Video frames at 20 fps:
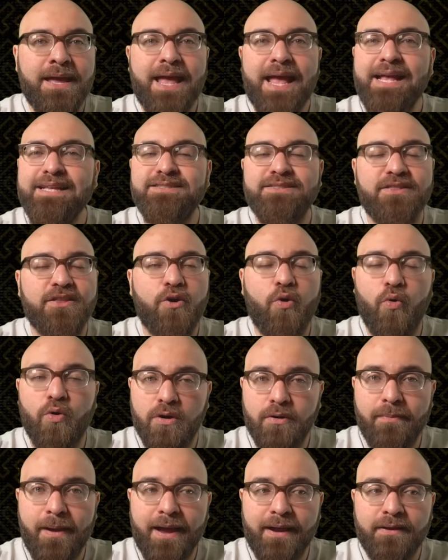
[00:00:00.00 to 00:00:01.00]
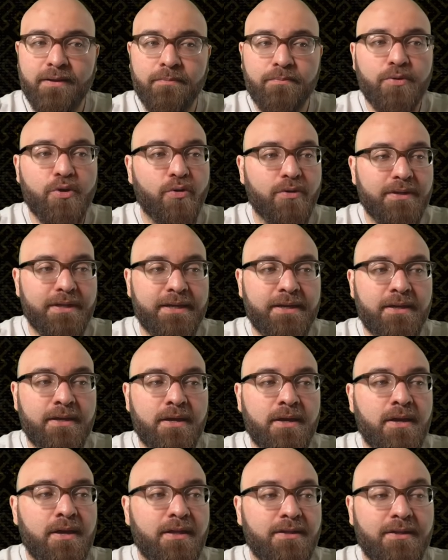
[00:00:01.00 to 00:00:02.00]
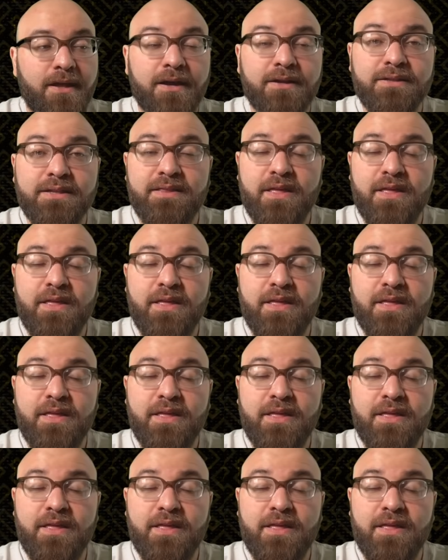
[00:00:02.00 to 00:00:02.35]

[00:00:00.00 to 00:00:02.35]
It's the quarterback, purely. Luckily,